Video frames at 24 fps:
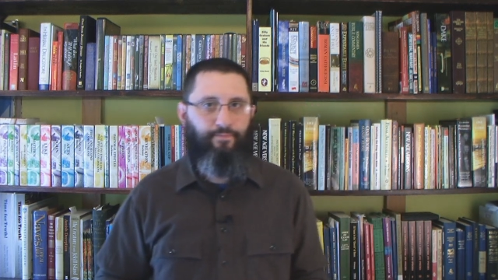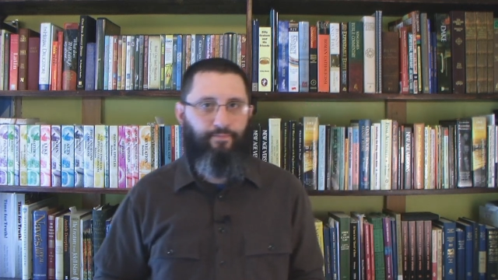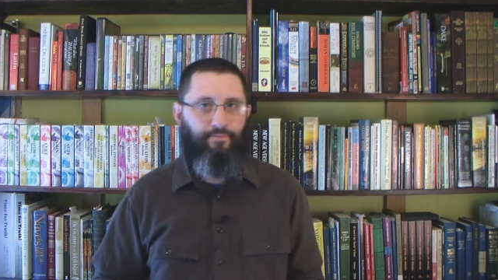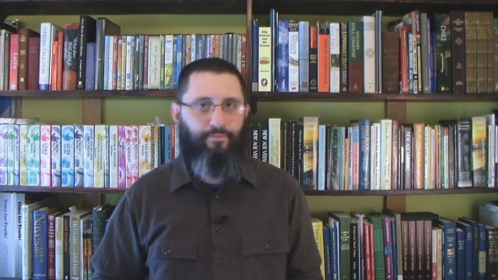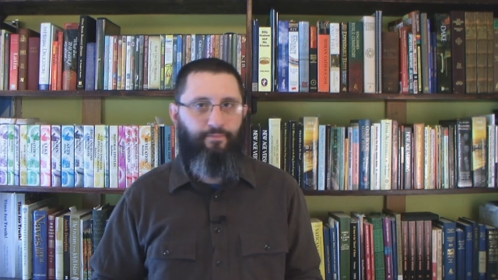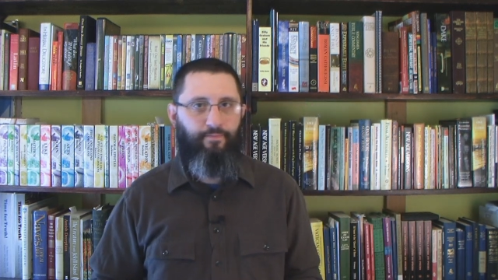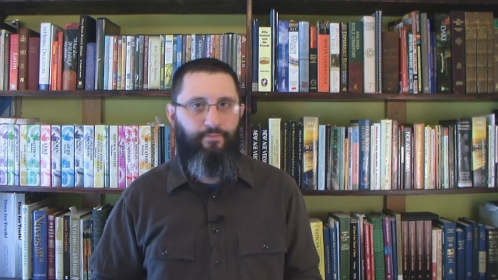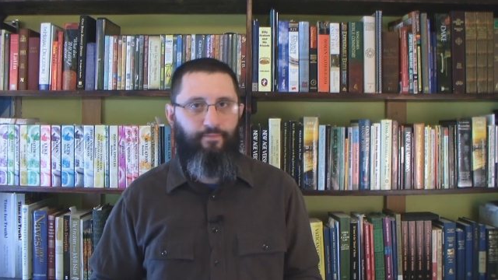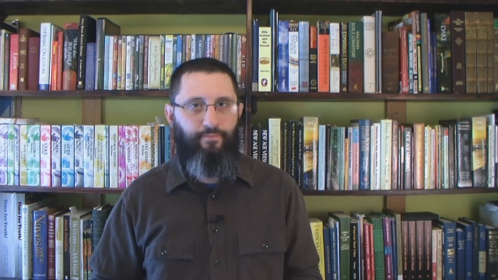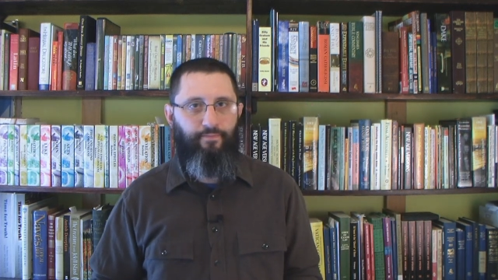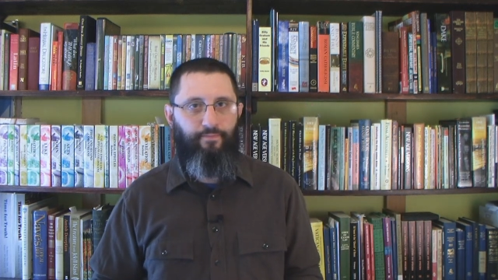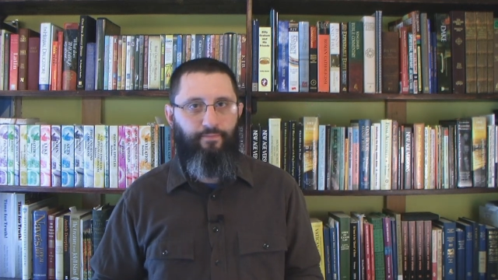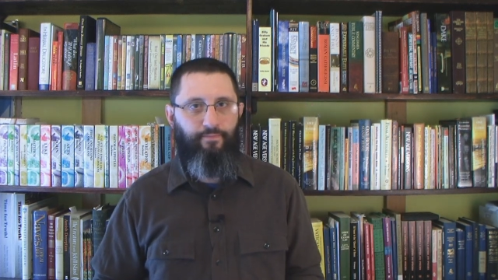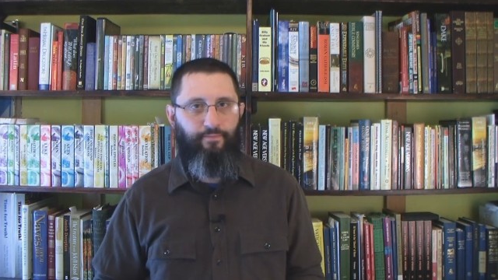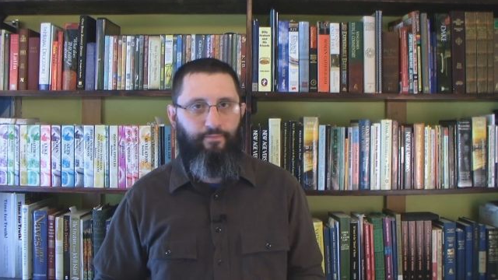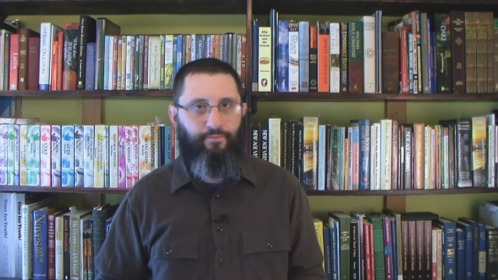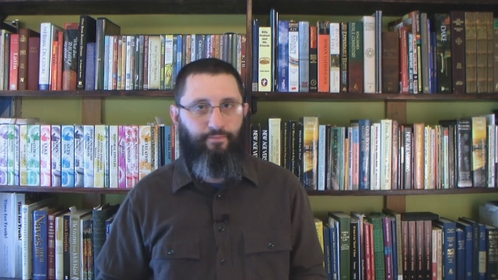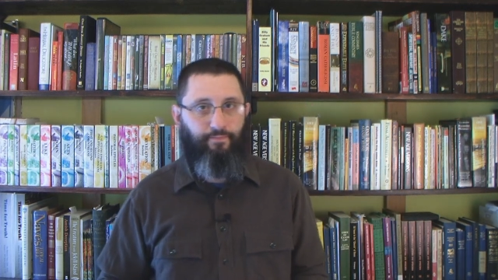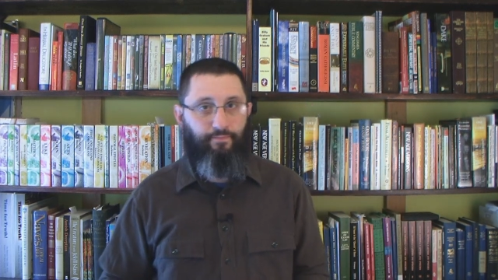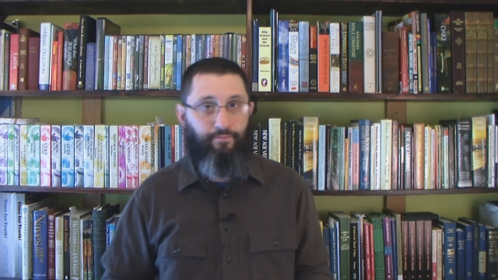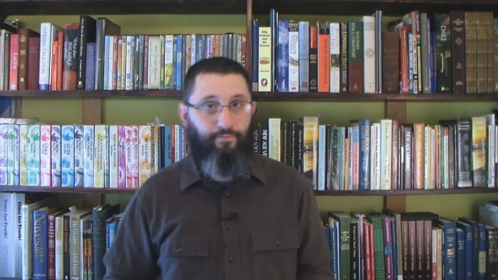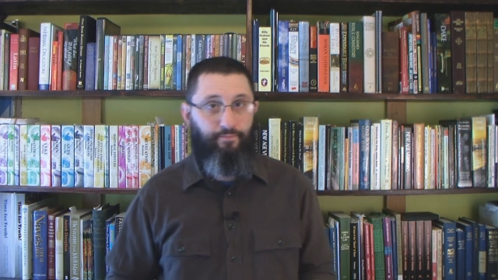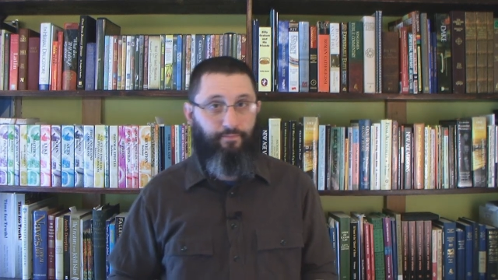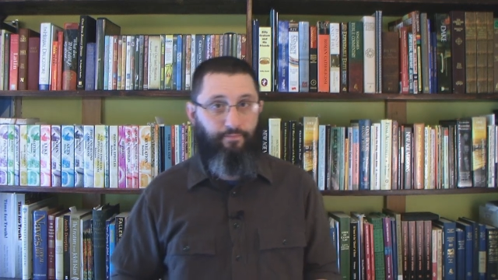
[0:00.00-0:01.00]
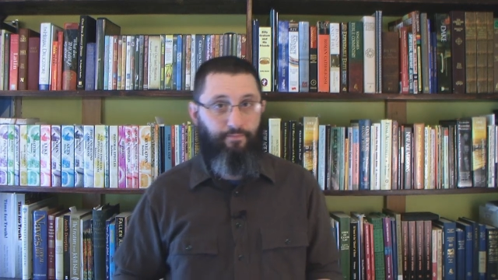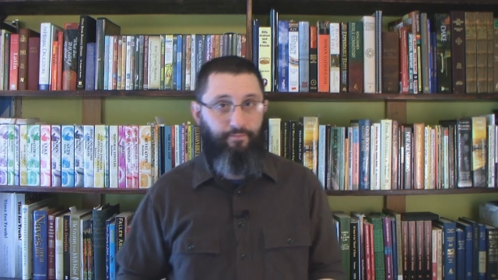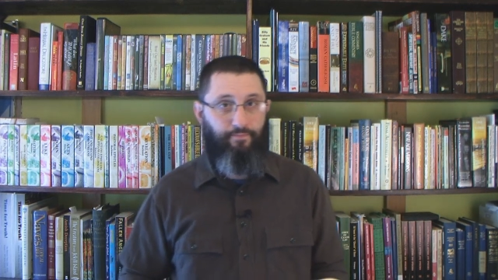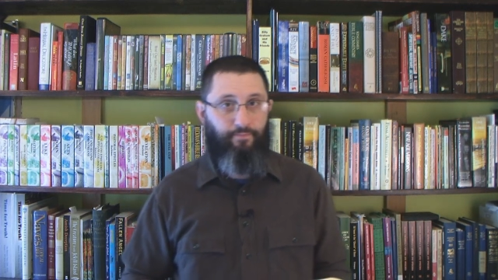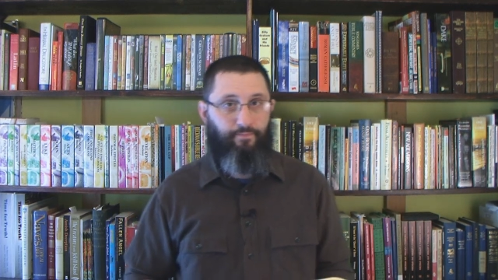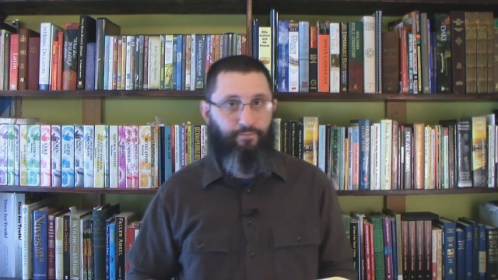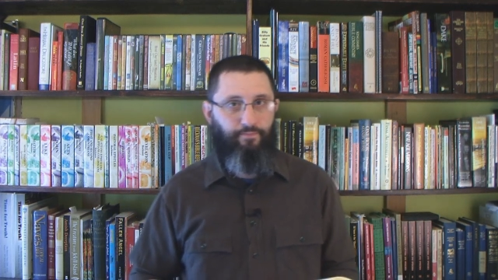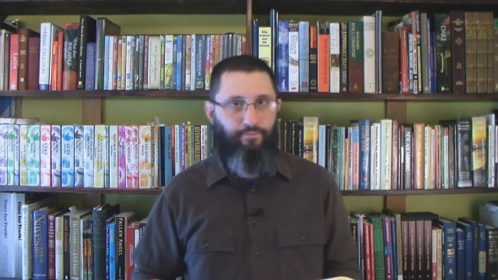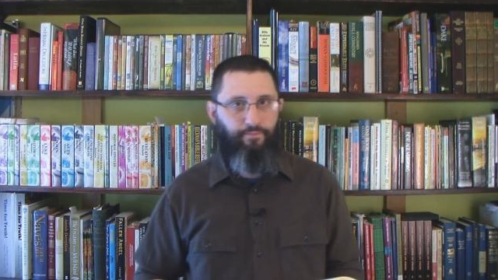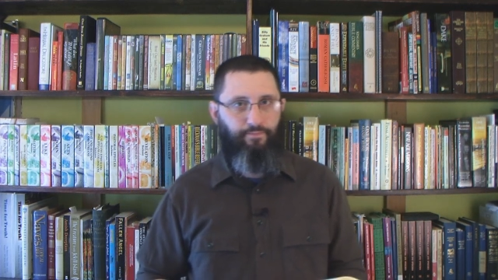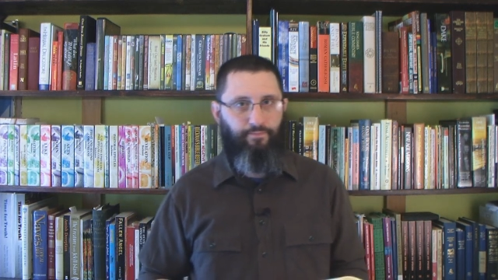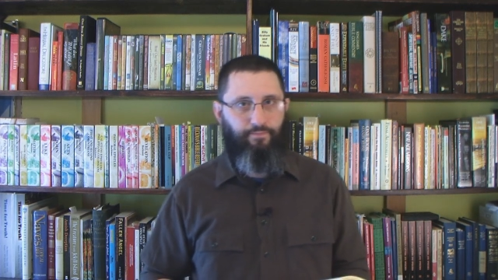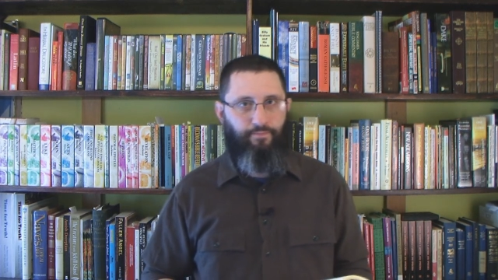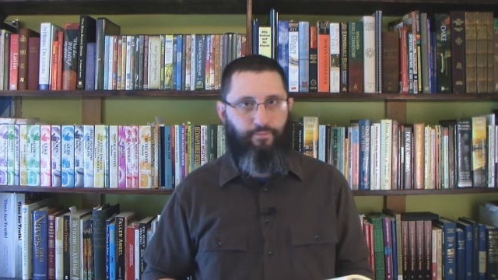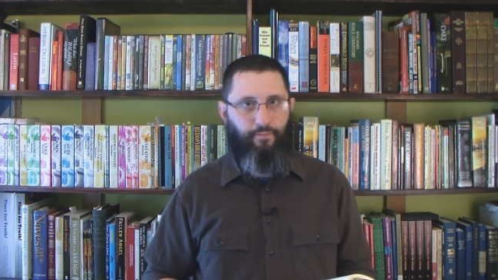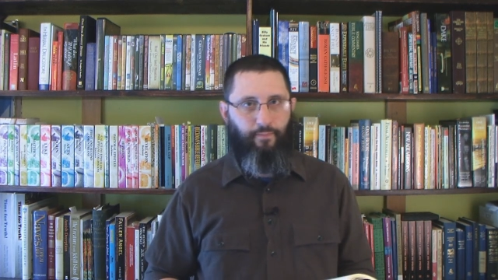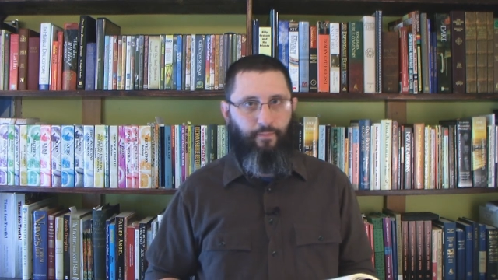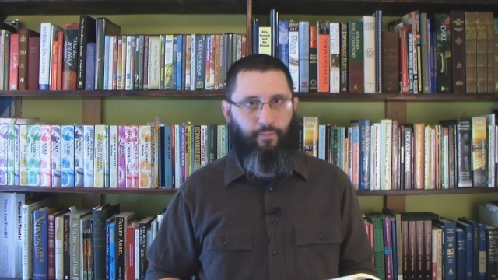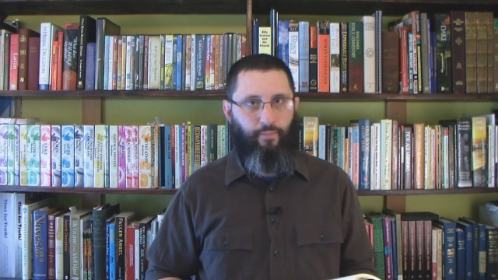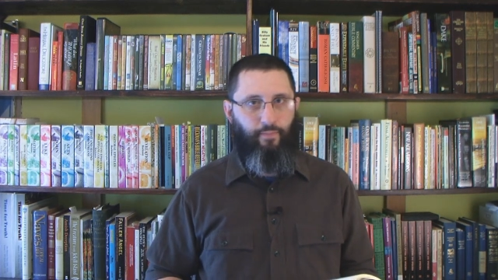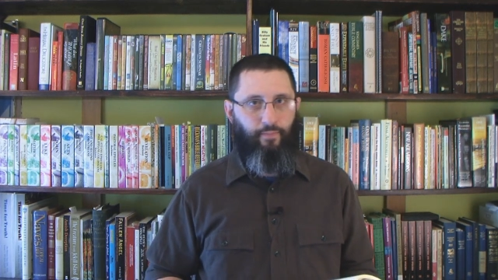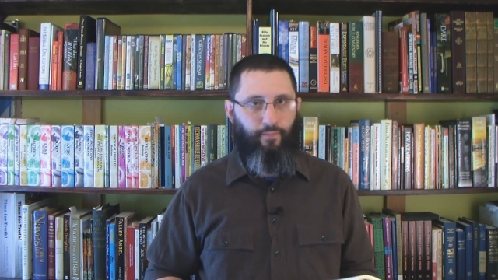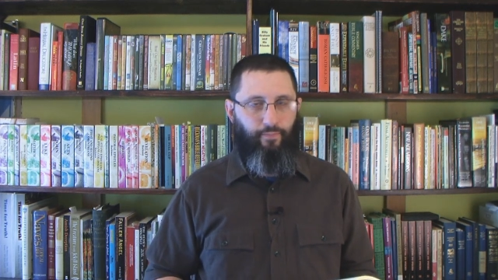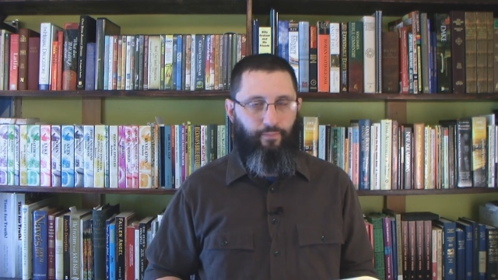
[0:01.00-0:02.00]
Nothing is said.